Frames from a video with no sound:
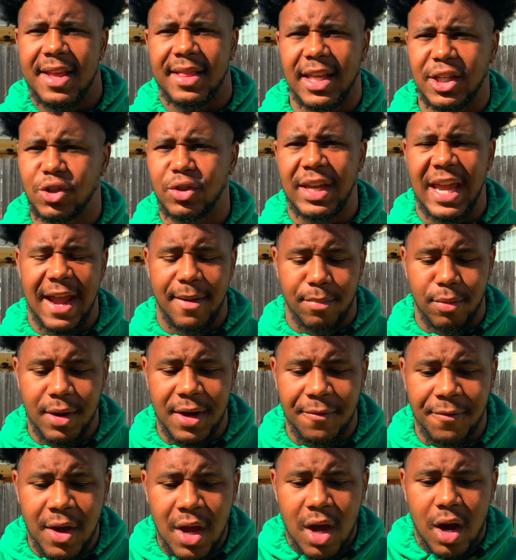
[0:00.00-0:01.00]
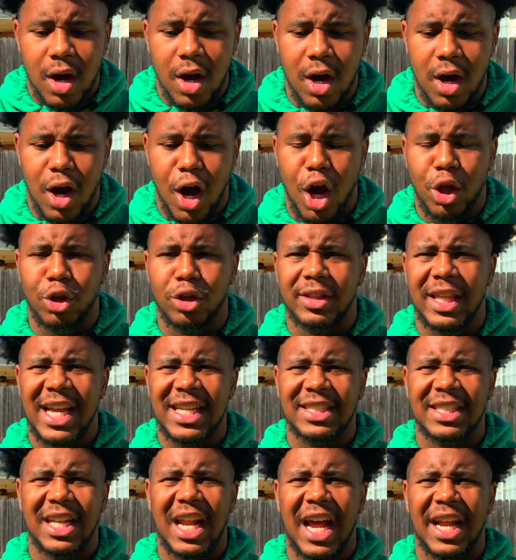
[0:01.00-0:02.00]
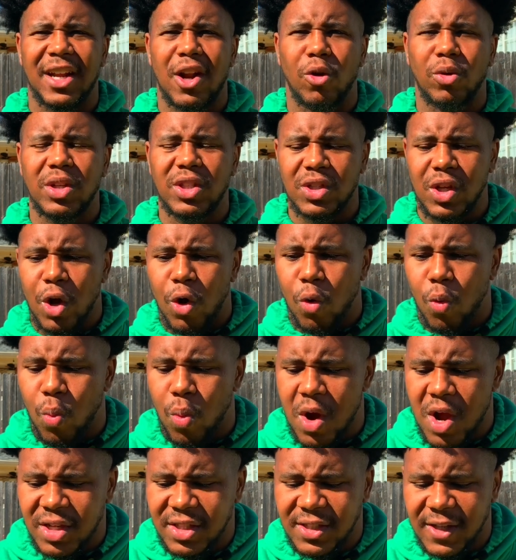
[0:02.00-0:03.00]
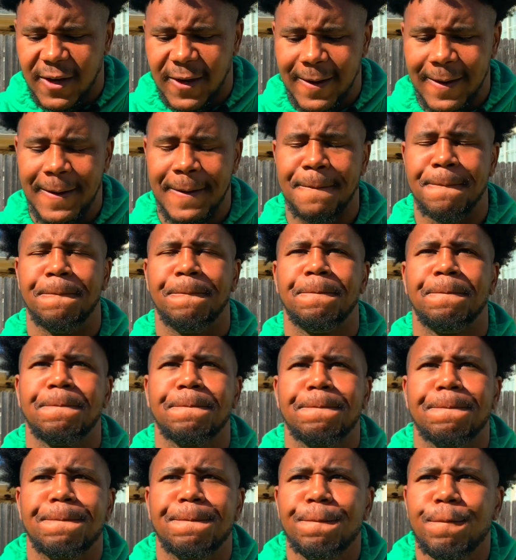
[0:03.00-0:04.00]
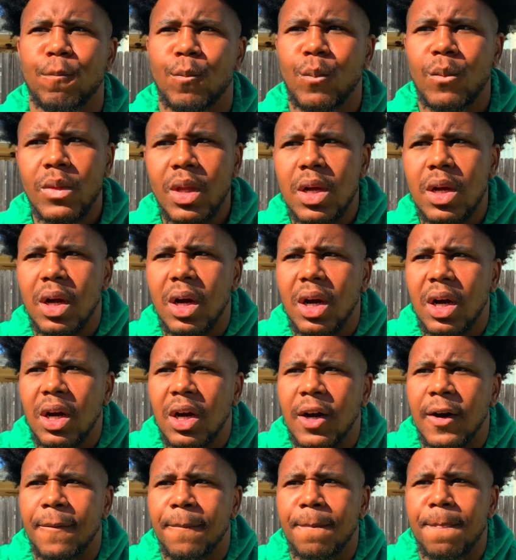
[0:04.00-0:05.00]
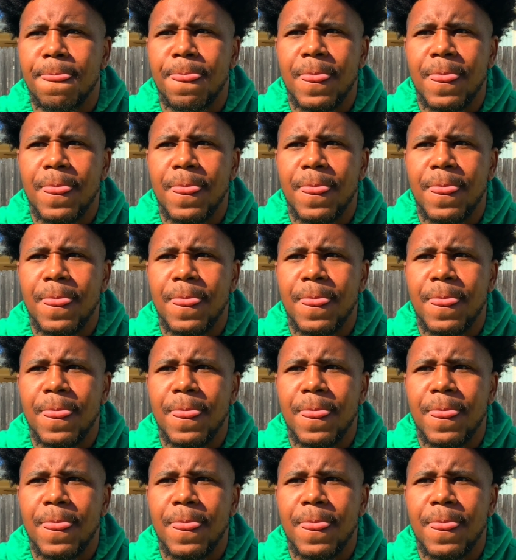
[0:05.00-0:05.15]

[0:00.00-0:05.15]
that you can't breathe. Other things that I noticed was what